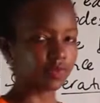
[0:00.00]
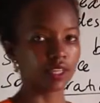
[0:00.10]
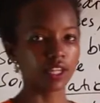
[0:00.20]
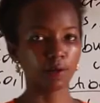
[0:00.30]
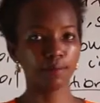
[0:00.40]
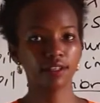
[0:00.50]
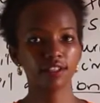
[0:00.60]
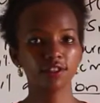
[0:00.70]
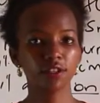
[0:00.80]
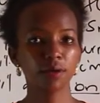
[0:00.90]
Now,
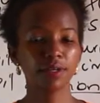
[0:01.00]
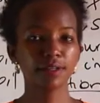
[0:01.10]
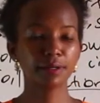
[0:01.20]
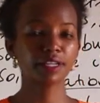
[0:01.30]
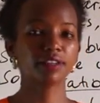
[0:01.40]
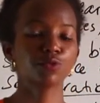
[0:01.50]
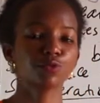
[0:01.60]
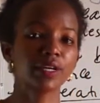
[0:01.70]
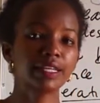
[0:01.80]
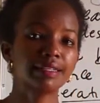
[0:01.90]
biological weathering is
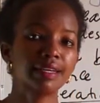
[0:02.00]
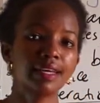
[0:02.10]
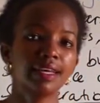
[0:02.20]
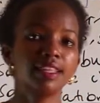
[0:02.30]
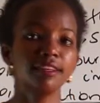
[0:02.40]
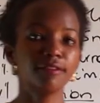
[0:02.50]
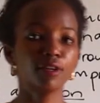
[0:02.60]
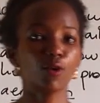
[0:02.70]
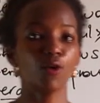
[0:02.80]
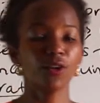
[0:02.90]
when
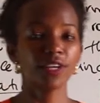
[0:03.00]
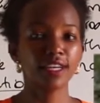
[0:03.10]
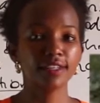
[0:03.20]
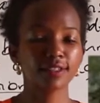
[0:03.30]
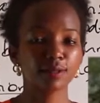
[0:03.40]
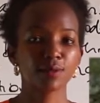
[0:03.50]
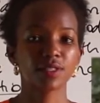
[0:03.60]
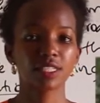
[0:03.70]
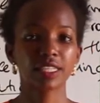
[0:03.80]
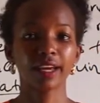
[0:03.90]
living
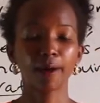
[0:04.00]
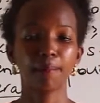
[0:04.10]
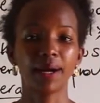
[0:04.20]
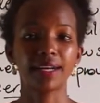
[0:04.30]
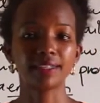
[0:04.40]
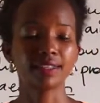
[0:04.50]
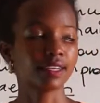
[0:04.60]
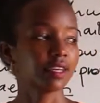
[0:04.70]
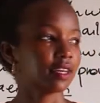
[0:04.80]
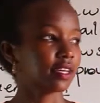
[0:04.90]
organisms take part
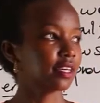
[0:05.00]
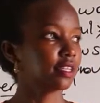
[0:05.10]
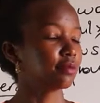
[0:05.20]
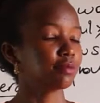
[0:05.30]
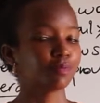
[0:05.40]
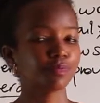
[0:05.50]
in